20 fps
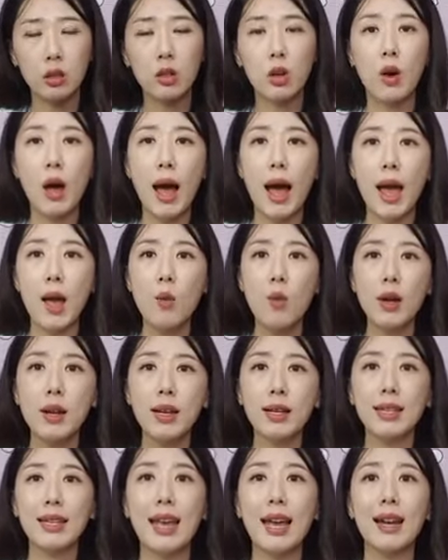So I want
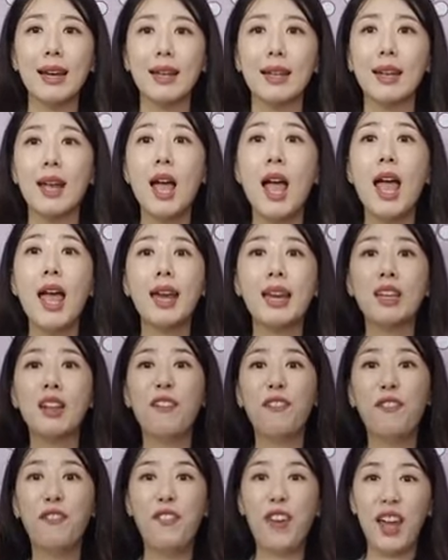to get it in
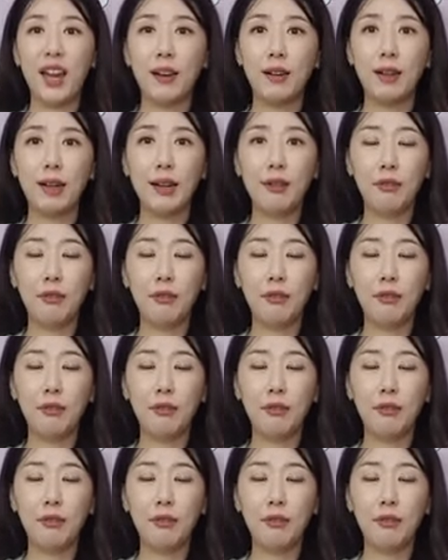a very,